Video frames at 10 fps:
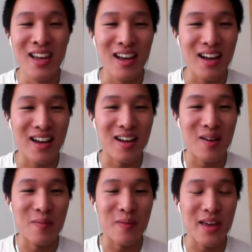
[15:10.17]

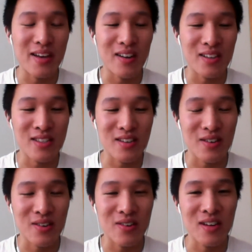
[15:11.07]
um, and
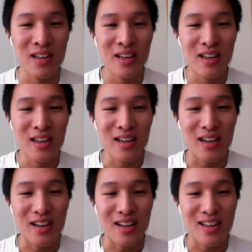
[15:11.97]
also
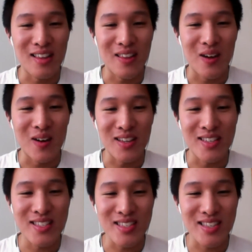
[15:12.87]
uh, all
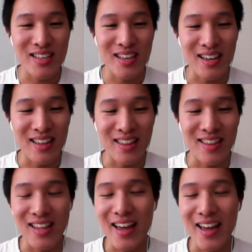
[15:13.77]
this uh,
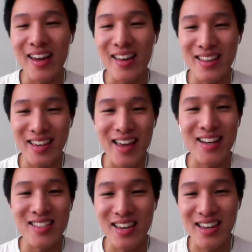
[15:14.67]
the idea that the
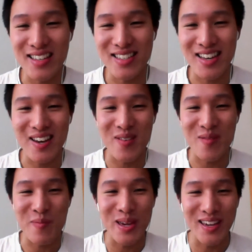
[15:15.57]
NSA is kind
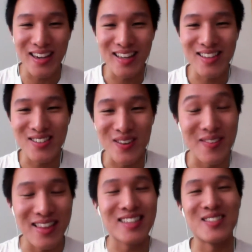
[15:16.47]
of peeking into,
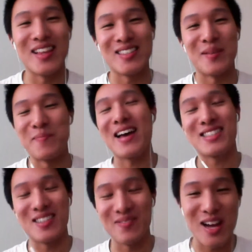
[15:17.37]
and that's that's a
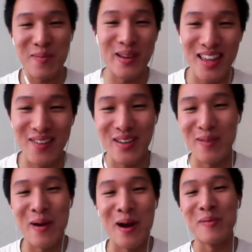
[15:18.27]
massive topic that we
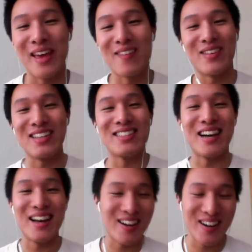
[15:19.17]
could probably have an
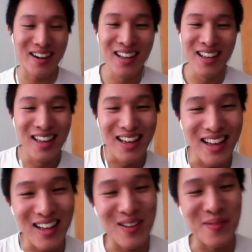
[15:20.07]
entire
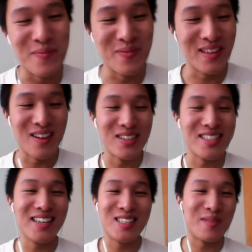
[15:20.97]
uh,
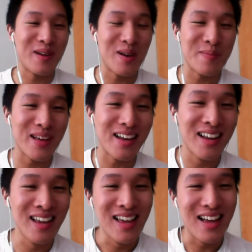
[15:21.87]
conversation about. But yes,